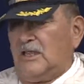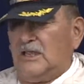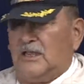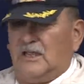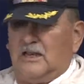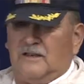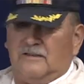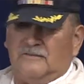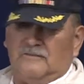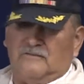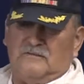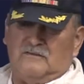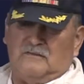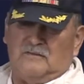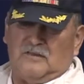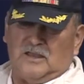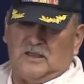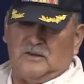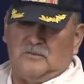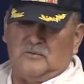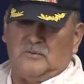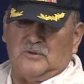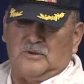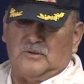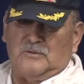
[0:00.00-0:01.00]
and after
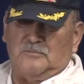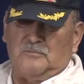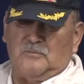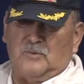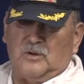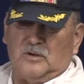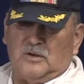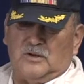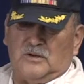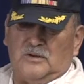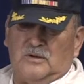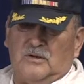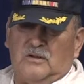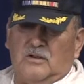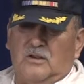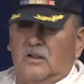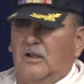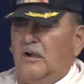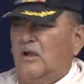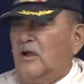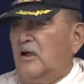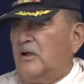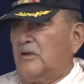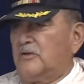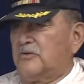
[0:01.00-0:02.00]
that we bought a,
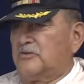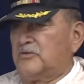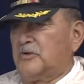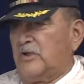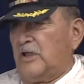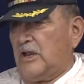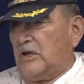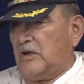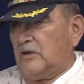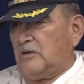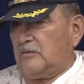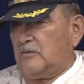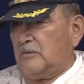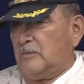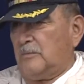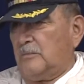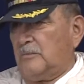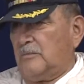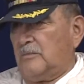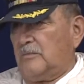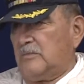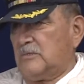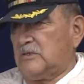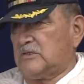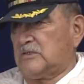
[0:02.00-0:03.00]
a trailer,
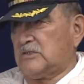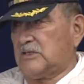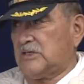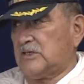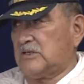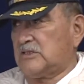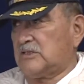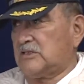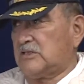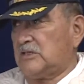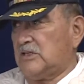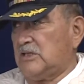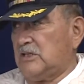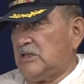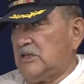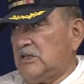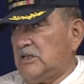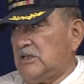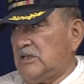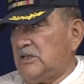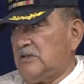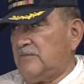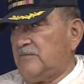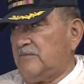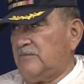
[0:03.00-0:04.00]
a
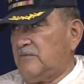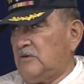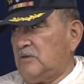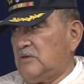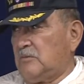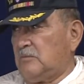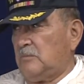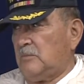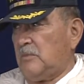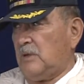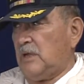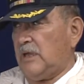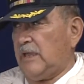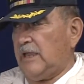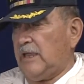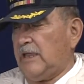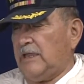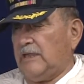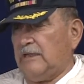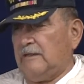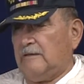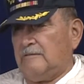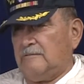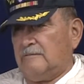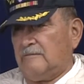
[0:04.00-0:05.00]
16 foot by
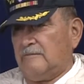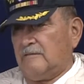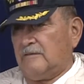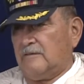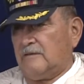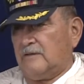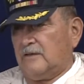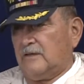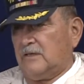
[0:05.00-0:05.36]
8,